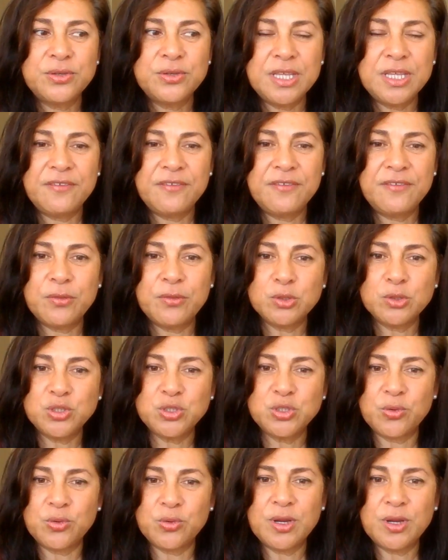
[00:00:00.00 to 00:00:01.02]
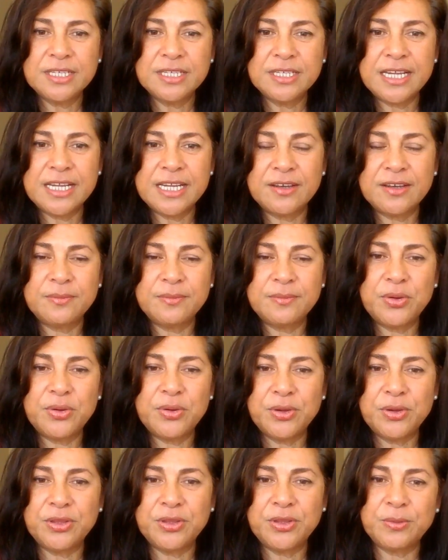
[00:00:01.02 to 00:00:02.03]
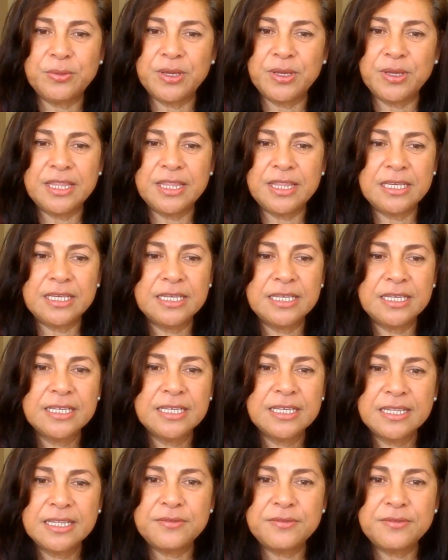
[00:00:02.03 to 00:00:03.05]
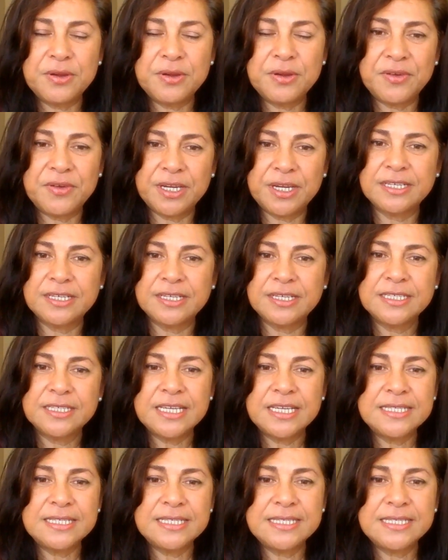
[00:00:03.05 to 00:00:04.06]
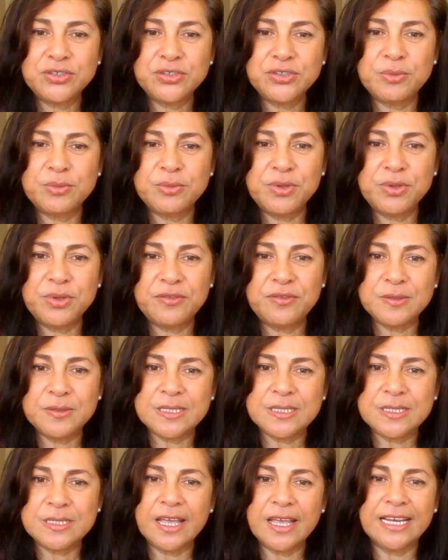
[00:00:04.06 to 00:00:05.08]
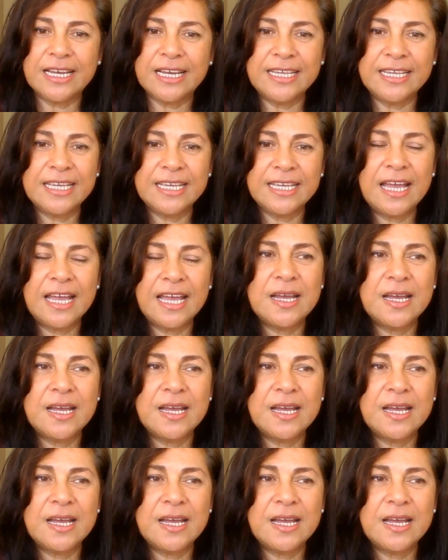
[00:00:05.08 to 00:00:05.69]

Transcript: the foreshore down in Perth, where the river is such a beautiful cycling